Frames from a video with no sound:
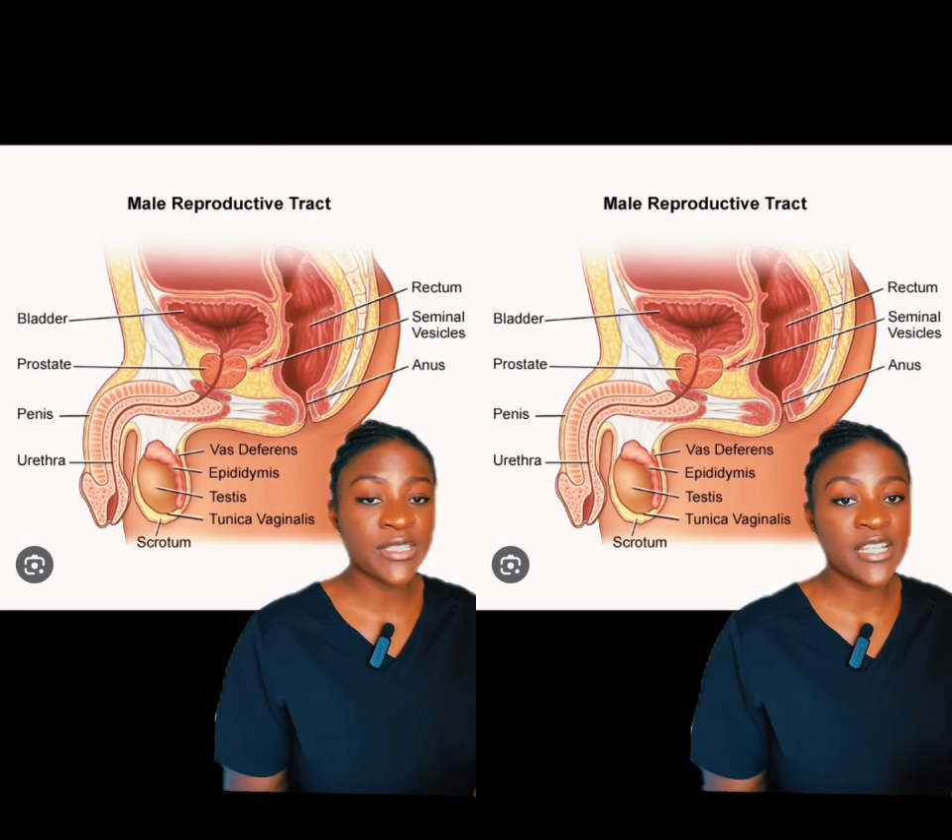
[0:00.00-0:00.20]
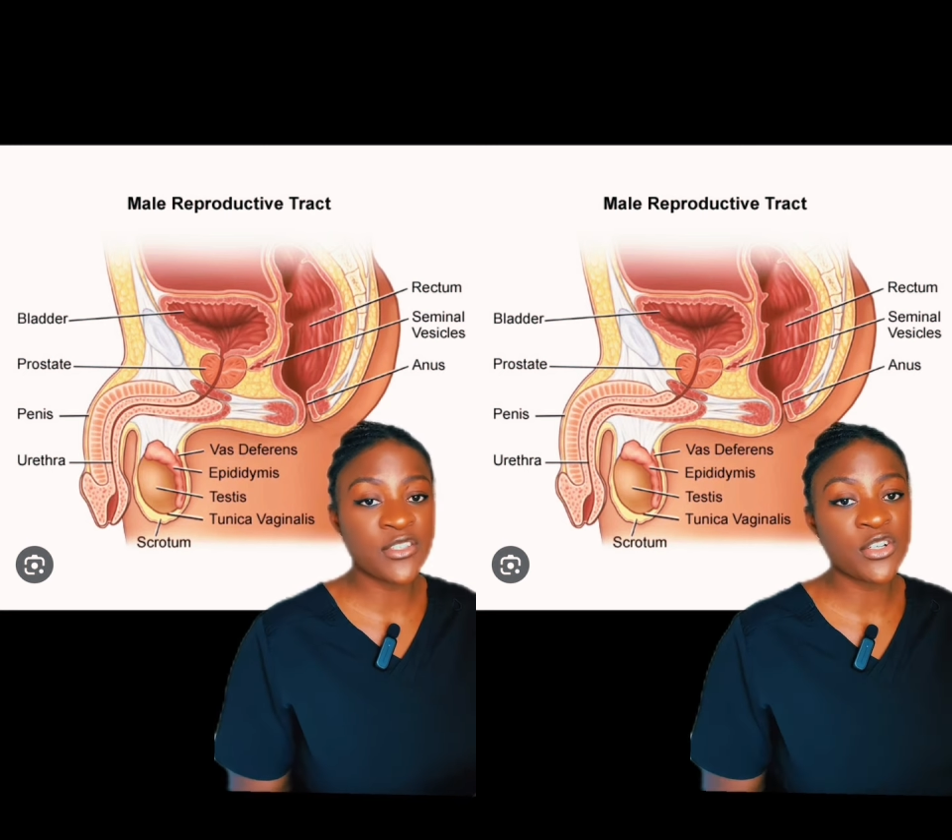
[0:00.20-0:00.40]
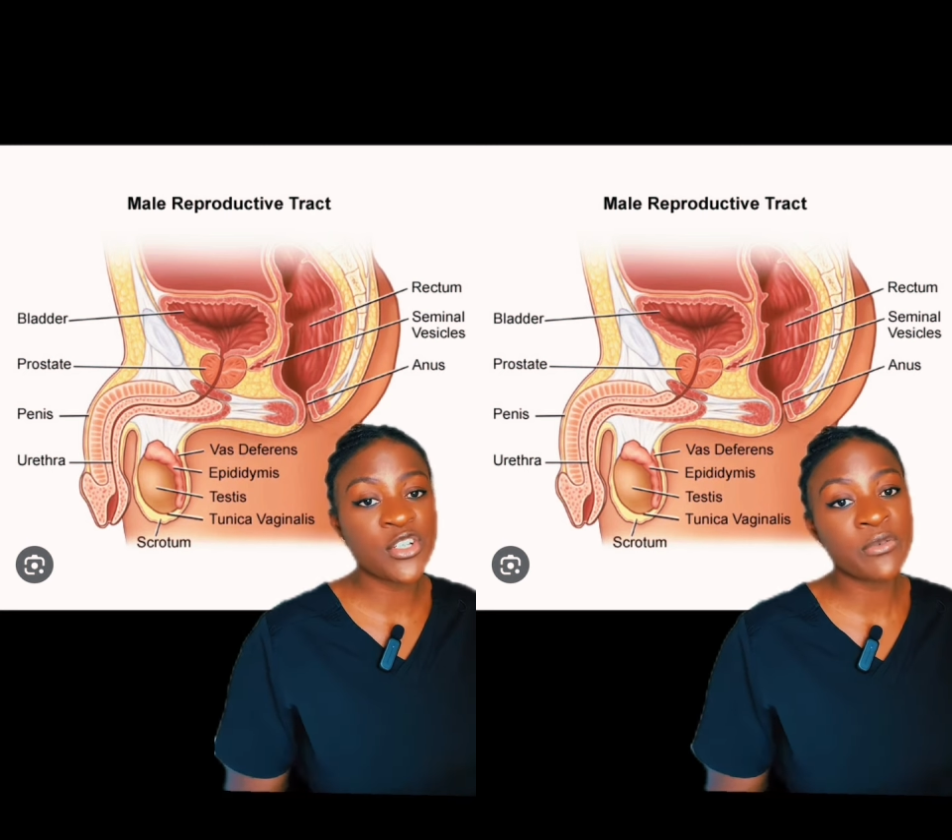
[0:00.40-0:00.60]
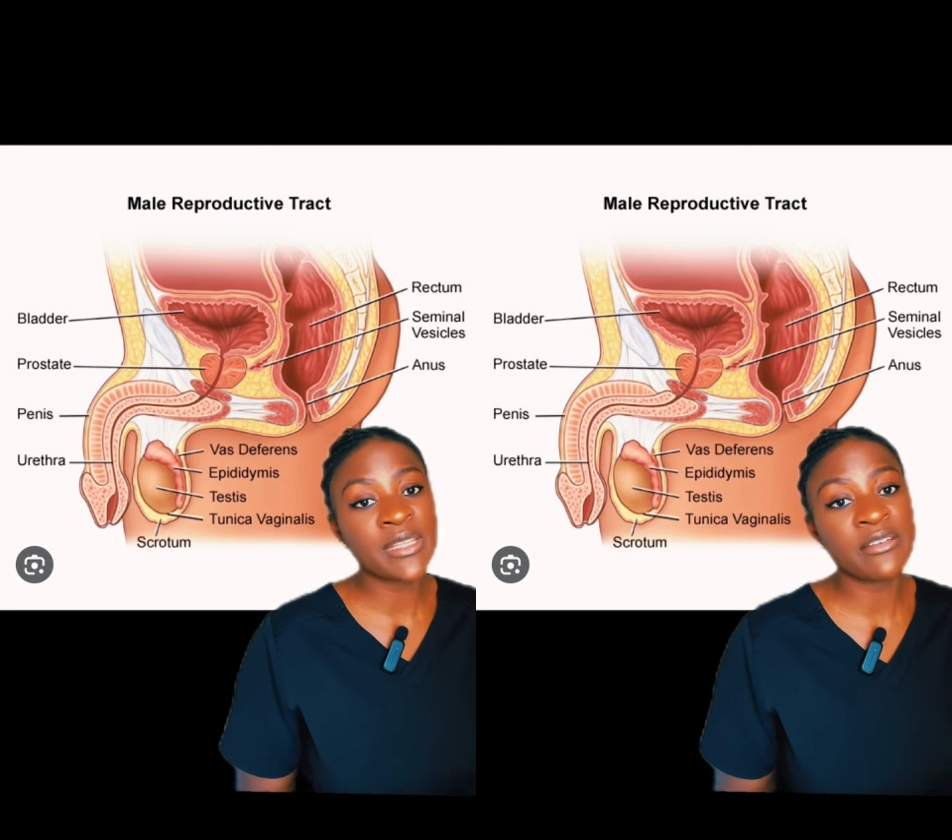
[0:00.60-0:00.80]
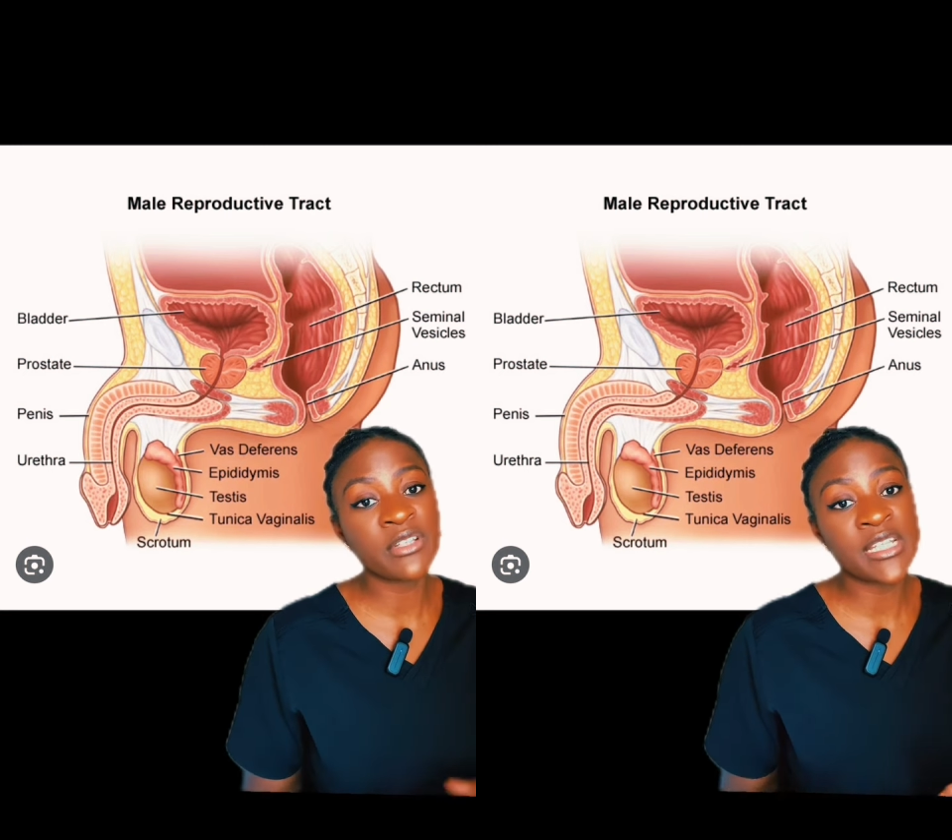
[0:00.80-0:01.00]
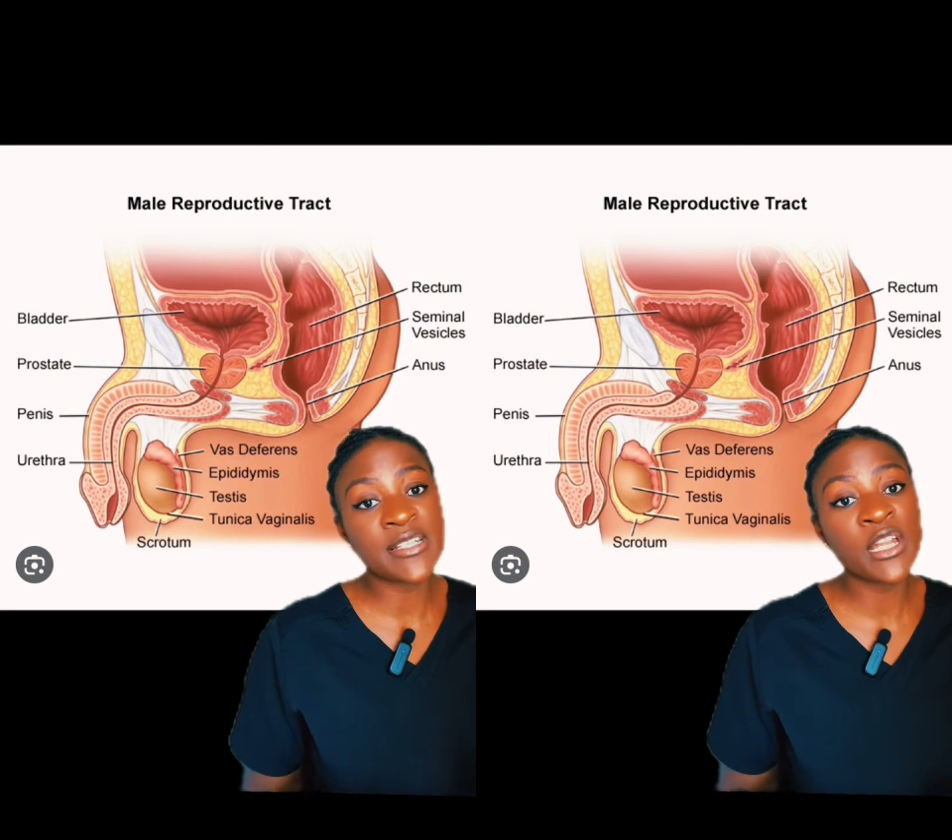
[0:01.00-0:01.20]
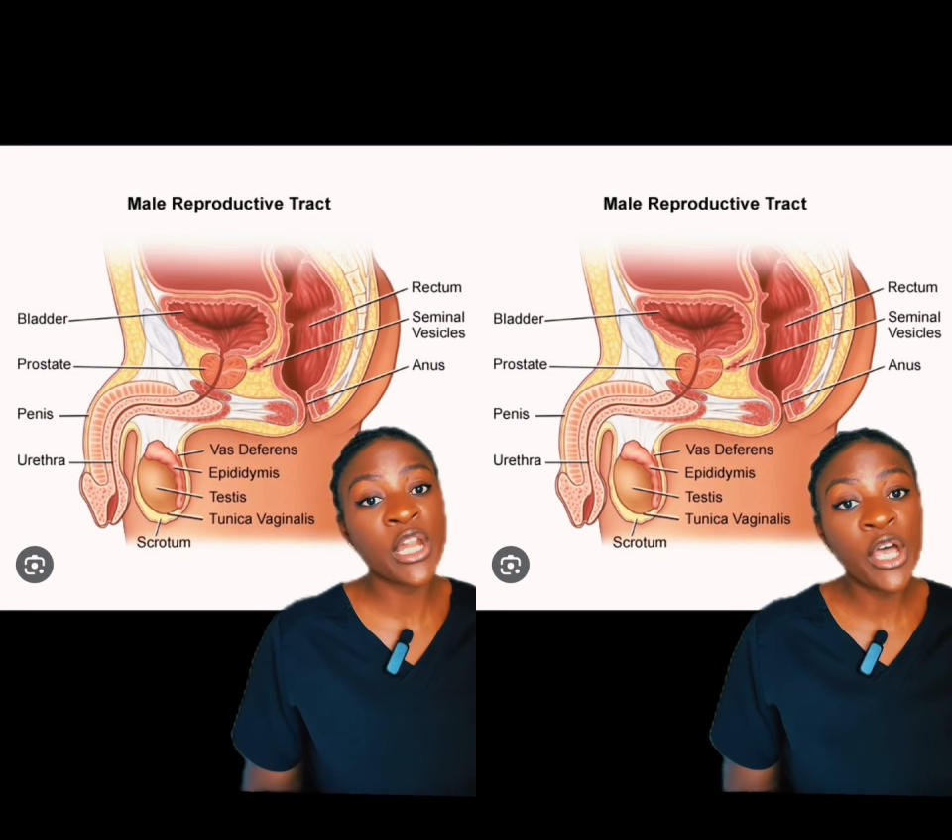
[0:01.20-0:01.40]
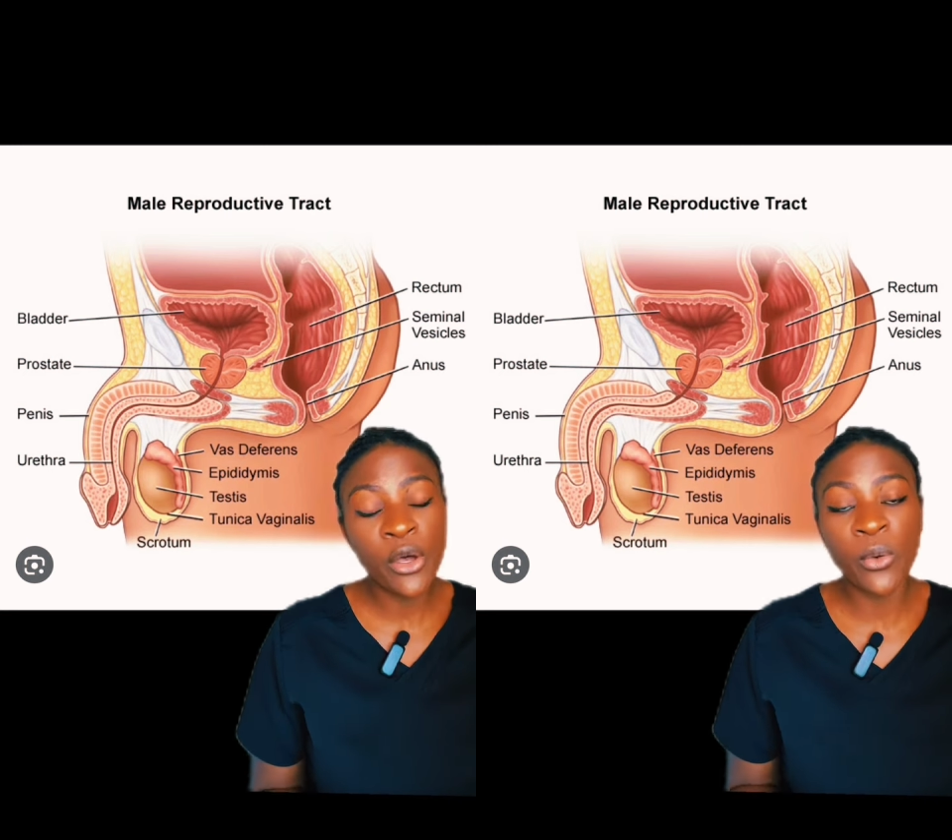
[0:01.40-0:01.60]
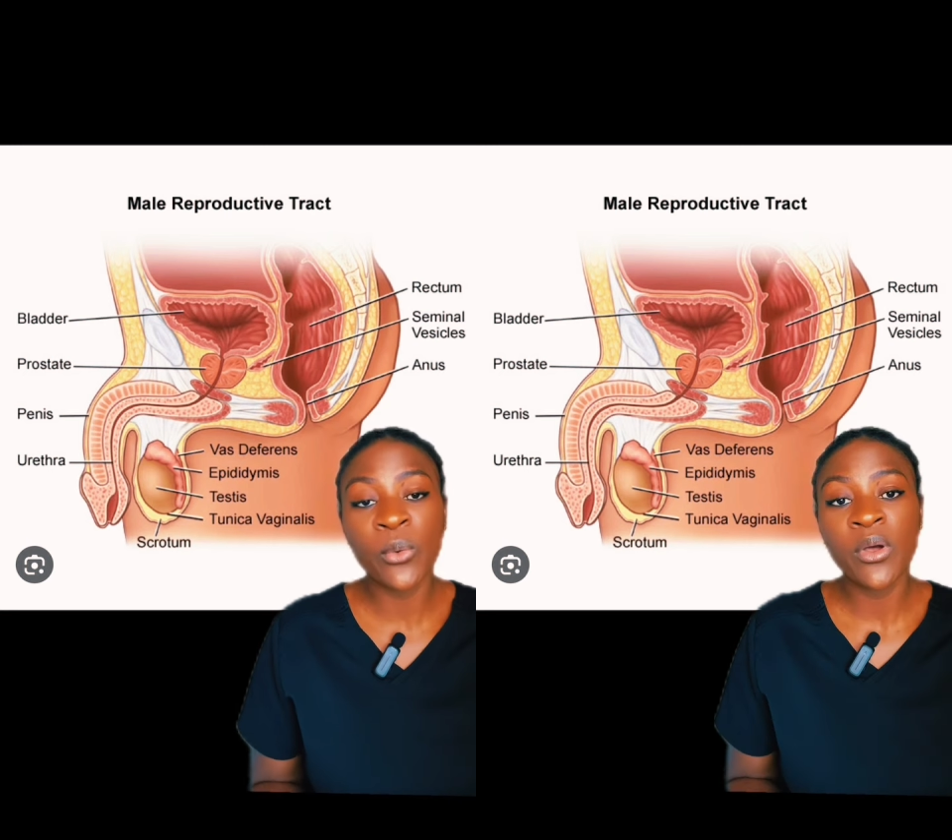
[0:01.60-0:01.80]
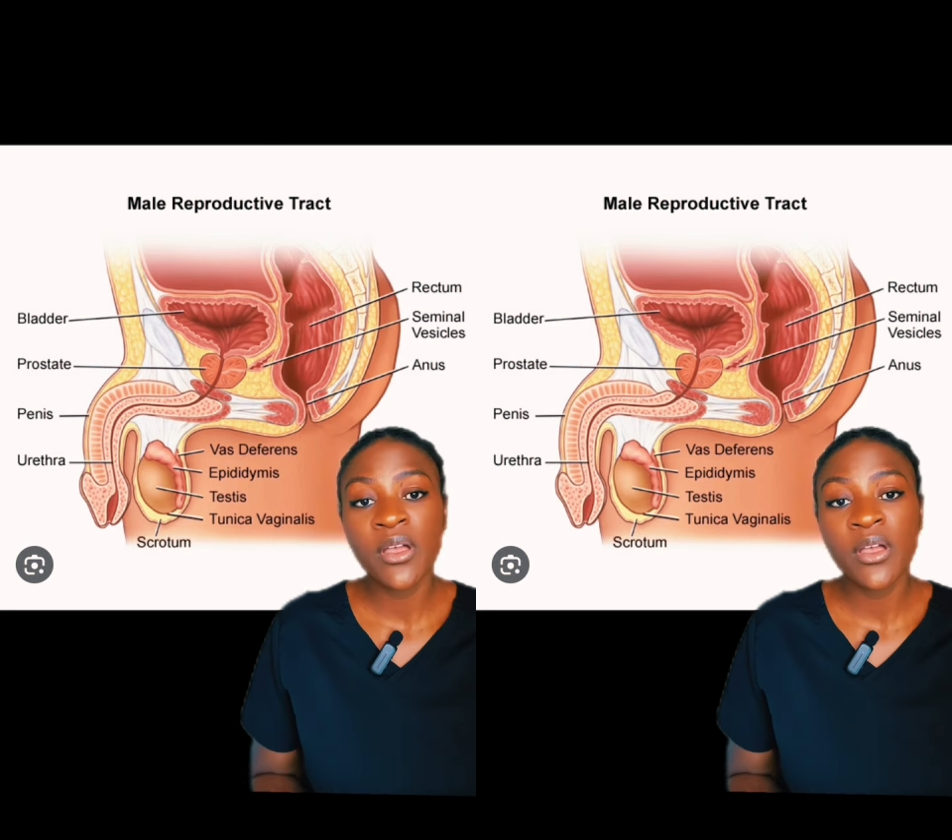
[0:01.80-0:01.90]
testosterone level is low,